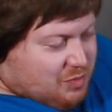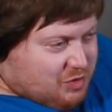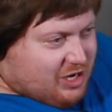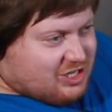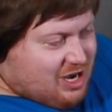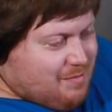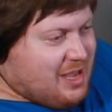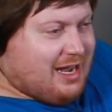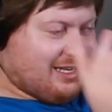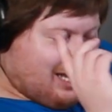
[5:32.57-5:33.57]
prediction I'm
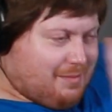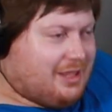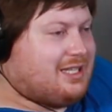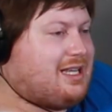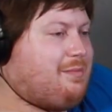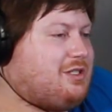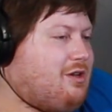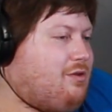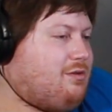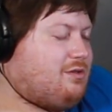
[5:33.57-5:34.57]
making, it's not about this
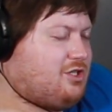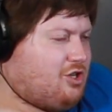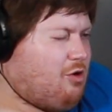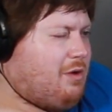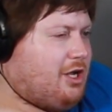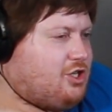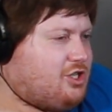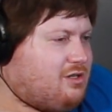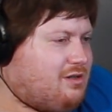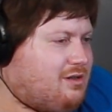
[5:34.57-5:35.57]
episode so
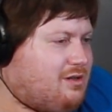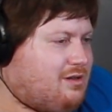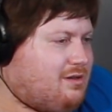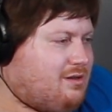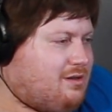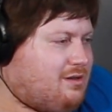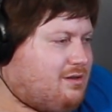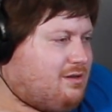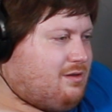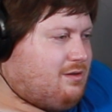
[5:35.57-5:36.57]
much.
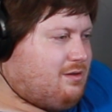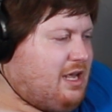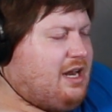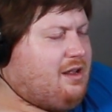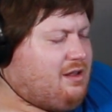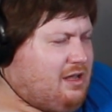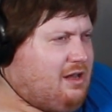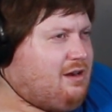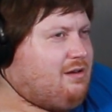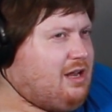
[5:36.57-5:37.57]
In
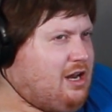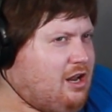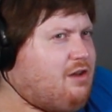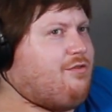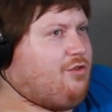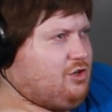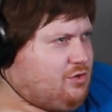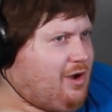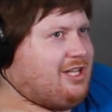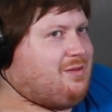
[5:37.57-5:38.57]
an
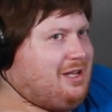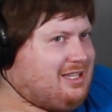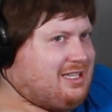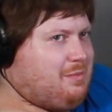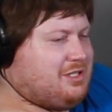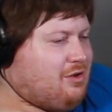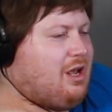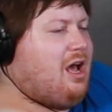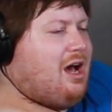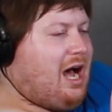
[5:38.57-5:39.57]
inverse way, it's about this
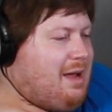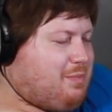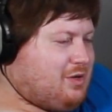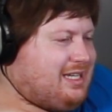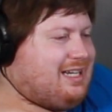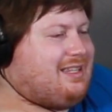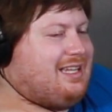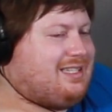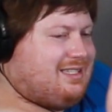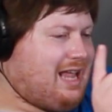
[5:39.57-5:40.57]
episode. I predict
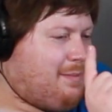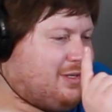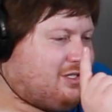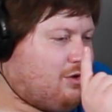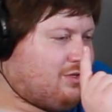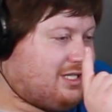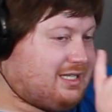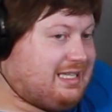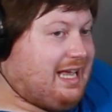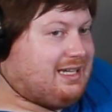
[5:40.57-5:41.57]
that episode
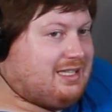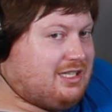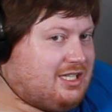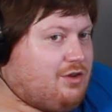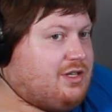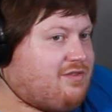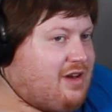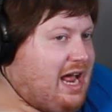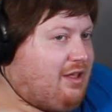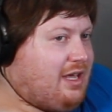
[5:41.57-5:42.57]
6, the series
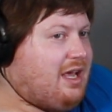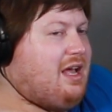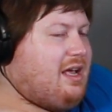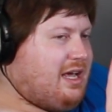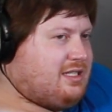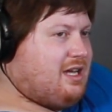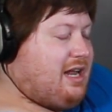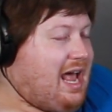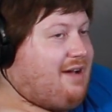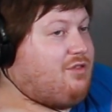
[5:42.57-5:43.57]
finale, is
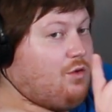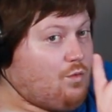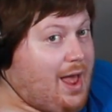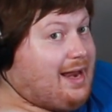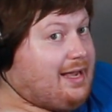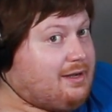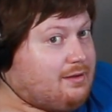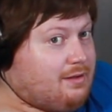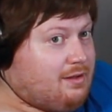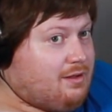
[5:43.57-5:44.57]
going to have the wedding
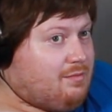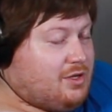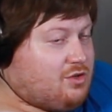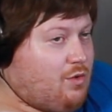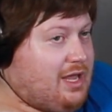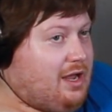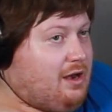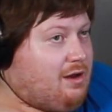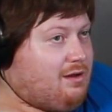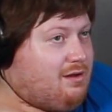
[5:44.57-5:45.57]

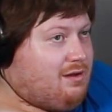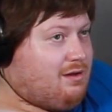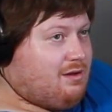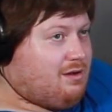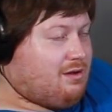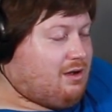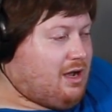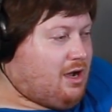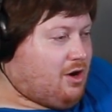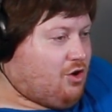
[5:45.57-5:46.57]
between
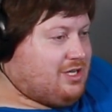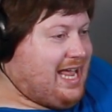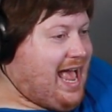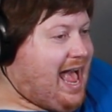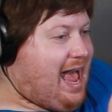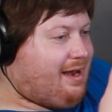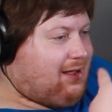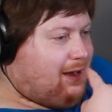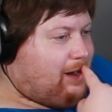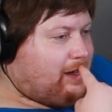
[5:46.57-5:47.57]
her dad
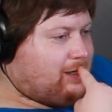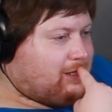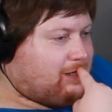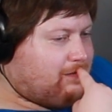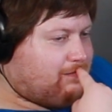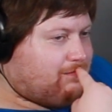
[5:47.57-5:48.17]
and